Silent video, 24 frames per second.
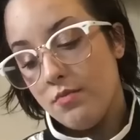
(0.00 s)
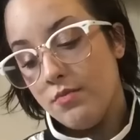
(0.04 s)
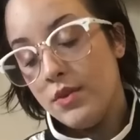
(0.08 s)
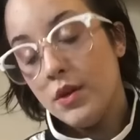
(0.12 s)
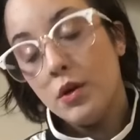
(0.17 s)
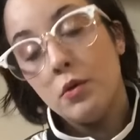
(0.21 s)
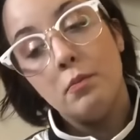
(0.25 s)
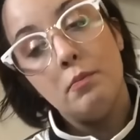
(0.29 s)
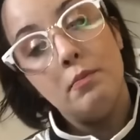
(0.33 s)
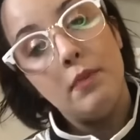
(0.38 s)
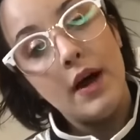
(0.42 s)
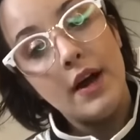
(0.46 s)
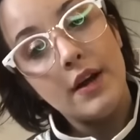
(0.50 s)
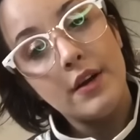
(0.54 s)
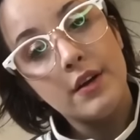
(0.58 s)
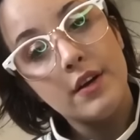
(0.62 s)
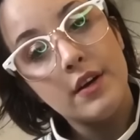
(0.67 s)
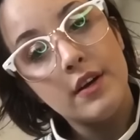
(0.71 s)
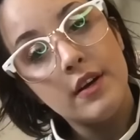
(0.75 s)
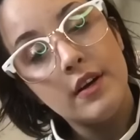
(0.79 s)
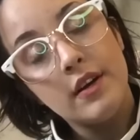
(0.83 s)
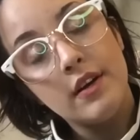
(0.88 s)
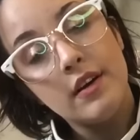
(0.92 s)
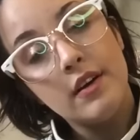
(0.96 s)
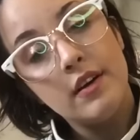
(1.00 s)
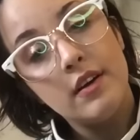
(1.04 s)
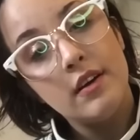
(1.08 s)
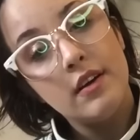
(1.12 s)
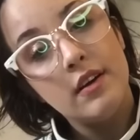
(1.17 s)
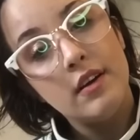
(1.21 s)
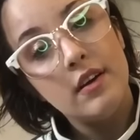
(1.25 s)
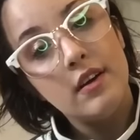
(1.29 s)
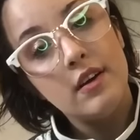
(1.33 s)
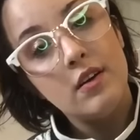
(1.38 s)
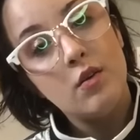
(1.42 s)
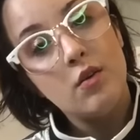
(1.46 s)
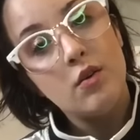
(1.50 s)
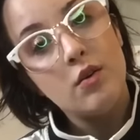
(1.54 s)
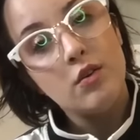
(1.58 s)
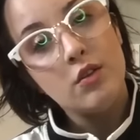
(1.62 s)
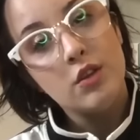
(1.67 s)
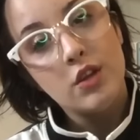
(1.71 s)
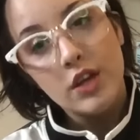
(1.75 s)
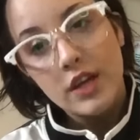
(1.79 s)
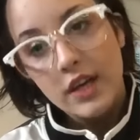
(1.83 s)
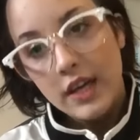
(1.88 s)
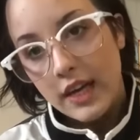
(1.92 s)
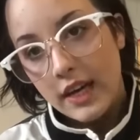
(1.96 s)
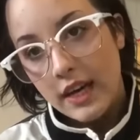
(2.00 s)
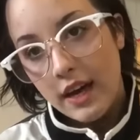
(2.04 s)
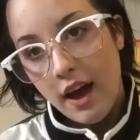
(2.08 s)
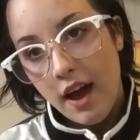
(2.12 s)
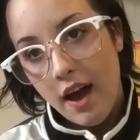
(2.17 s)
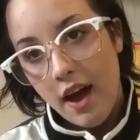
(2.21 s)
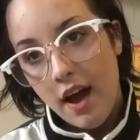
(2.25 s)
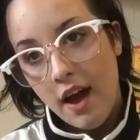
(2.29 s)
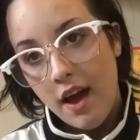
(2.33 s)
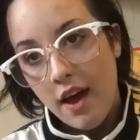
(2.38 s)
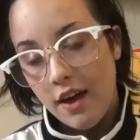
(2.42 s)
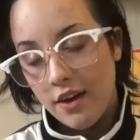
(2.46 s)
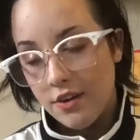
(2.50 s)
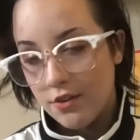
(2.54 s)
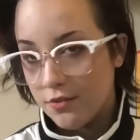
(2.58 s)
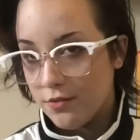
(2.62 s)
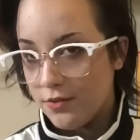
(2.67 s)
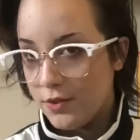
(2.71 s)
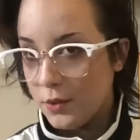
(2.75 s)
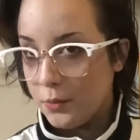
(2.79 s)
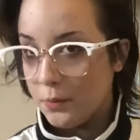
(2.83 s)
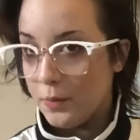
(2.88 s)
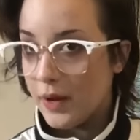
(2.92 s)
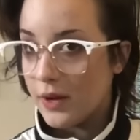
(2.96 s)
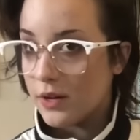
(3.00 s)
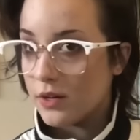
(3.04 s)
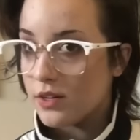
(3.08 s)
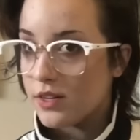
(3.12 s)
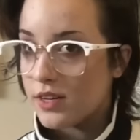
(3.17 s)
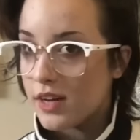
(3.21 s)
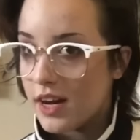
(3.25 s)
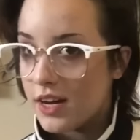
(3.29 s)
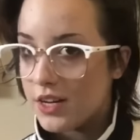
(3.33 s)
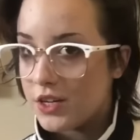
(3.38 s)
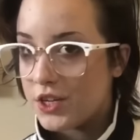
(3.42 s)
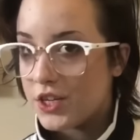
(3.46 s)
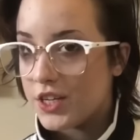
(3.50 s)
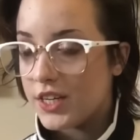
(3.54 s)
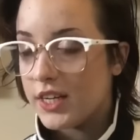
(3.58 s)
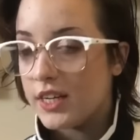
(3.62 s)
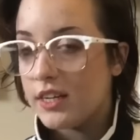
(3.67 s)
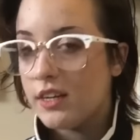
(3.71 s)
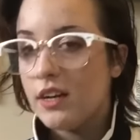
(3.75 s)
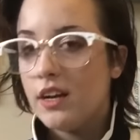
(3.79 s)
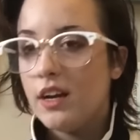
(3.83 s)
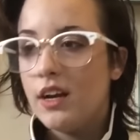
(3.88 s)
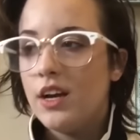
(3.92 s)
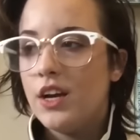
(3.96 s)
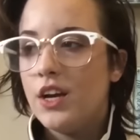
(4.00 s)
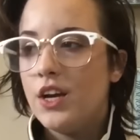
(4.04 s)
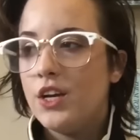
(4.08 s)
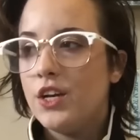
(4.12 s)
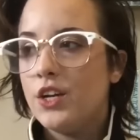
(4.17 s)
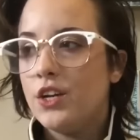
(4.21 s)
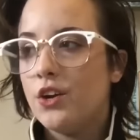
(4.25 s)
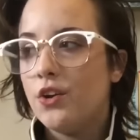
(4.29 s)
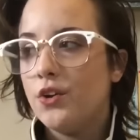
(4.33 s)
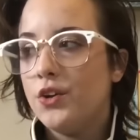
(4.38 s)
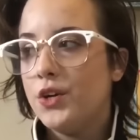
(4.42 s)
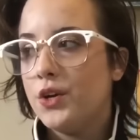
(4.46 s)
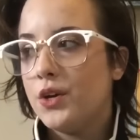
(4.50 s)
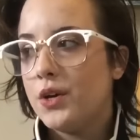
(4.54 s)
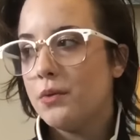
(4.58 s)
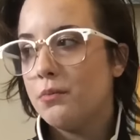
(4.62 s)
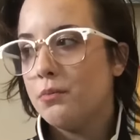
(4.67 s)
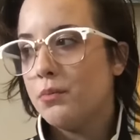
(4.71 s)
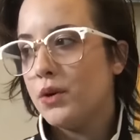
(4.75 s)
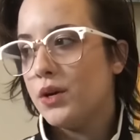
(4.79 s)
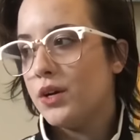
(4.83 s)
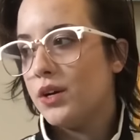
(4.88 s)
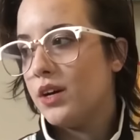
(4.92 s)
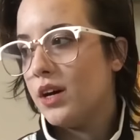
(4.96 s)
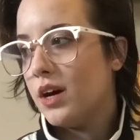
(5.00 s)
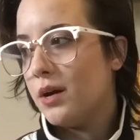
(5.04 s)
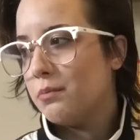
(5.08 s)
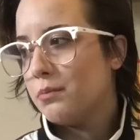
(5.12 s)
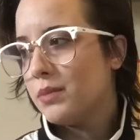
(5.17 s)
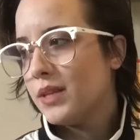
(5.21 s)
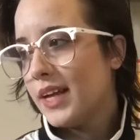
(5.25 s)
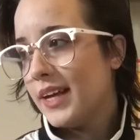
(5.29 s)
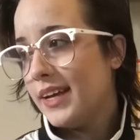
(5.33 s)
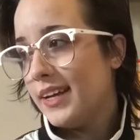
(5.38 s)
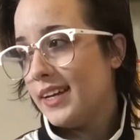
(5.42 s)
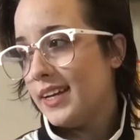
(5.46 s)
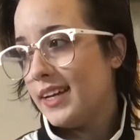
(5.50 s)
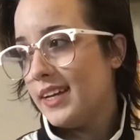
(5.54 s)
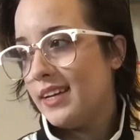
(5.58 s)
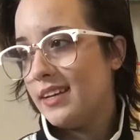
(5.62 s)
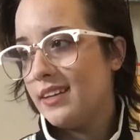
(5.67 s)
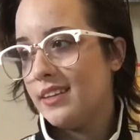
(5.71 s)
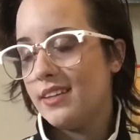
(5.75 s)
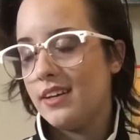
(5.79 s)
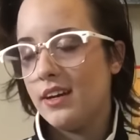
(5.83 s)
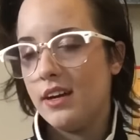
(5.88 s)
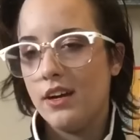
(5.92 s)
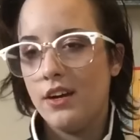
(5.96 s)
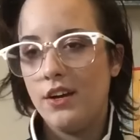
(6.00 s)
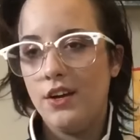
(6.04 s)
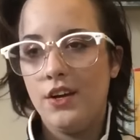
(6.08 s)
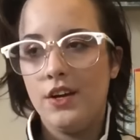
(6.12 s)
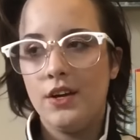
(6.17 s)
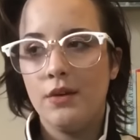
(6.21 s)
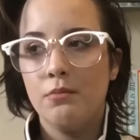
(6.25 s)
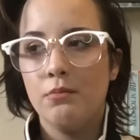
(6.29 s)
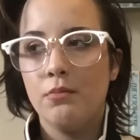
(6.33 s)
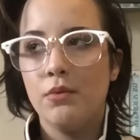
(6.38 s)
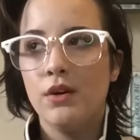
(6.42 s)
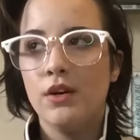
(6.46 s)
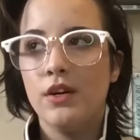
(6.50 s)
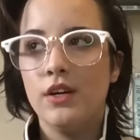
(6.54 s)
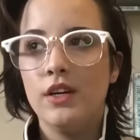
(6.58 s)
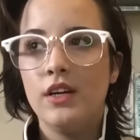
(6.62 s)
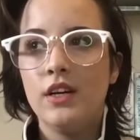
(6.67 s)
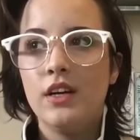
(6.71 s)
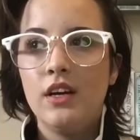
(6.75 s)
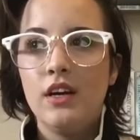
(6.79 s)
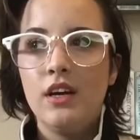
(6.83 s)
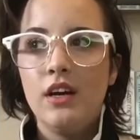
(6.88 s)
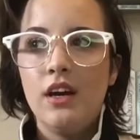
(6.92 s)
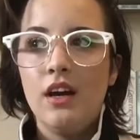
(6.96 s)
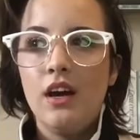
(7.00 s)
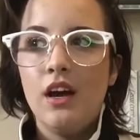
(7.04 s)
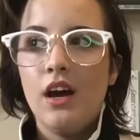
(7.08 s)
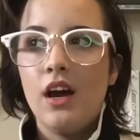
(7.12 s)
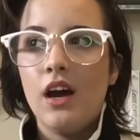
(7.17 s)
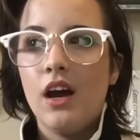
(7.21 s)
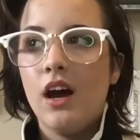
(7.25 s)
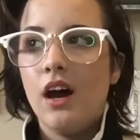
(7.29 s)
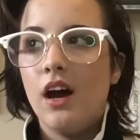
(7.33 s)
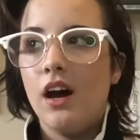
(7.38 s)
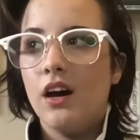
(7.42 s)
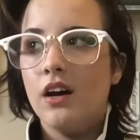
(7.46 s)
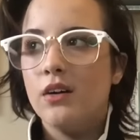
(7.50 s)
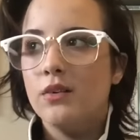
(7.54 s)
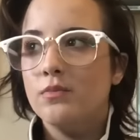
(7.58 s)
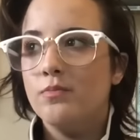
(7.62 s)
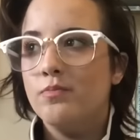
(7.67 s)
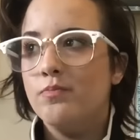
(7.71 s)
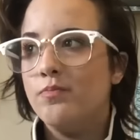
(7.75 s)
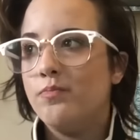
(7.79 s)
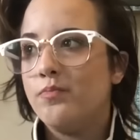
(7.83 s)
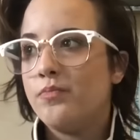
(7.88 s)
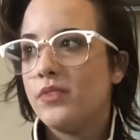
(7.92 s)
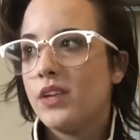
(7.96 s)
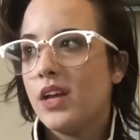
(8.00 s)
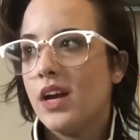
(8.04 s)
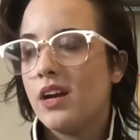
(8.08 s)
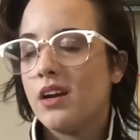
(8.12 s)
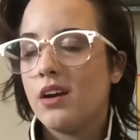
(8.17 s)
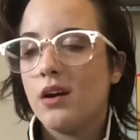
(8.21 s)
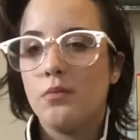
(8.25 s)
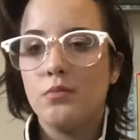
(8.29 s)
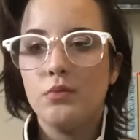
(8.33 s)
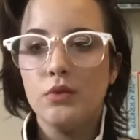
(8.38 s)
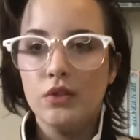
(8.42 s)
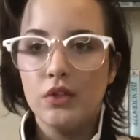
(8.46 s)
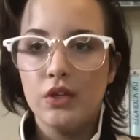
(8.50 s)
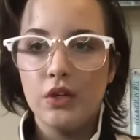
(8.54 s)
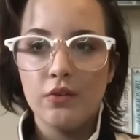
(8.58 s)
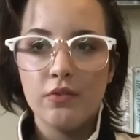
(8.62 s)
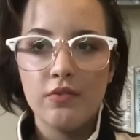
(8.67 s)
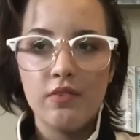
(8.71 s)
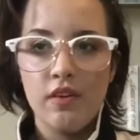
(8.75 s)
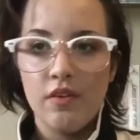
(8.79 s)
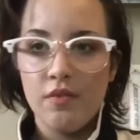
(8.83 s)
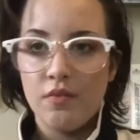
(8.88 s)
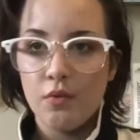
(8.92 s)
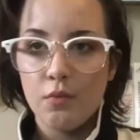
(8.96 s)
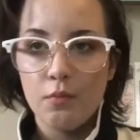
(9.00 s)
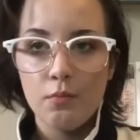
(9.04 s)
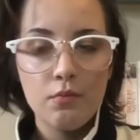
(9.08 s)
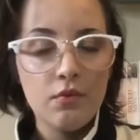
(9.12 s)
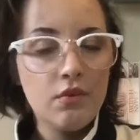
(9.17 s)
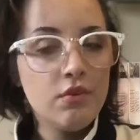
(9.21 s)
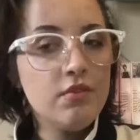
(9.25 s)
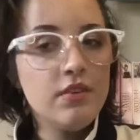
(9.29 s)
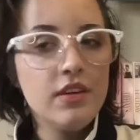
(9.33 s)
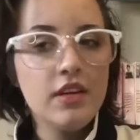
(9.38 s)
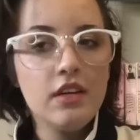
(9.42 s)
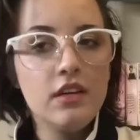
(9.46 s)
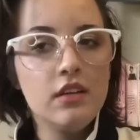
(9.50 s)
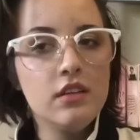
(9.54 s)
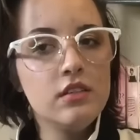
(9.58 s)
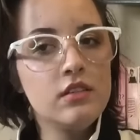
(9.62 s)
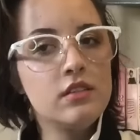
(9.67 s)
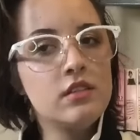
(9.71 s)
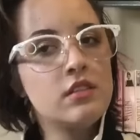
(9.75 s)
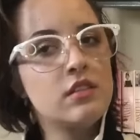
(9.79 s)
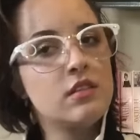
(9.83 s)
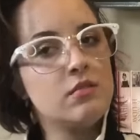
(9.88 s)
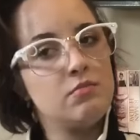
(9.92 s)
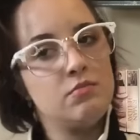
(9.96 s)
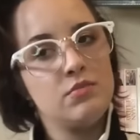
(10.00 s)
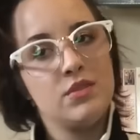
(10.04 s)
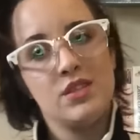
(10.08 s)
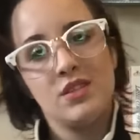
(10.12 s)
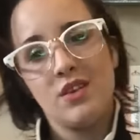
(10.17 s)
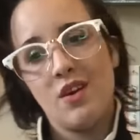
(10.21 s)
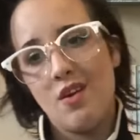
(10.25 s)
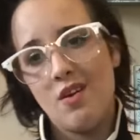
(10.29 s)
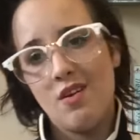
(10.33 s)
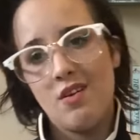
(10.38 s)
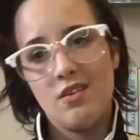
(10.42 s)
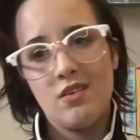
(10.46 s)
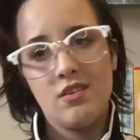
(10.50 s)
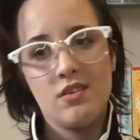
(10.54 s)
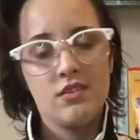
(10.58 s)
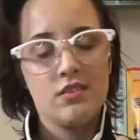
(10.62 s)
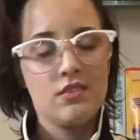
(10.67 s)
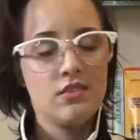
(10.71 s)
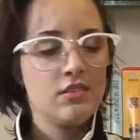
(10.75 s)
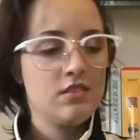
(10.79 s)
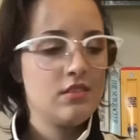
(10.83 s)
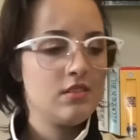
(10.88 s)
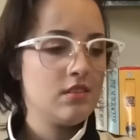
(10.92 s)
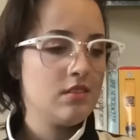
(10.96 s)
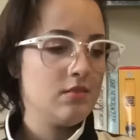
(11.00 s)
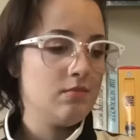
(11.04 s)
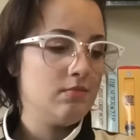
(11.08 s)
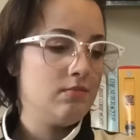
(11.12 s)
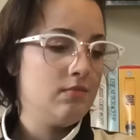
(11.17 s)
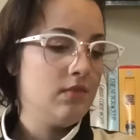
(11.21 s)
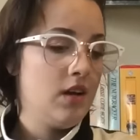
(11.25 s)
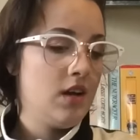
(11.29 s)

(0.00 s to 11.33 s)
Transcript: feel better looking at or feel better touching. You know, you can put a blanket in there, you can put a couple of your favorite movies, some songs,